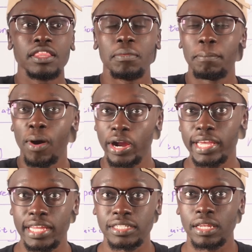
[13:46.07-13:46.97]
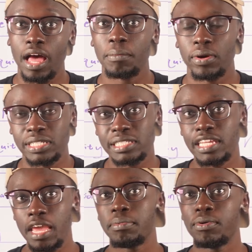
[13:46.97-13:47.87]
the market is a lot more
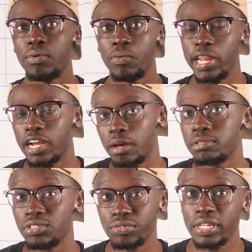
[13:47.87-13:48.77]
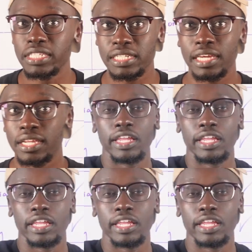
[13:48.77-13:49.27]
stable when it comes to real estate.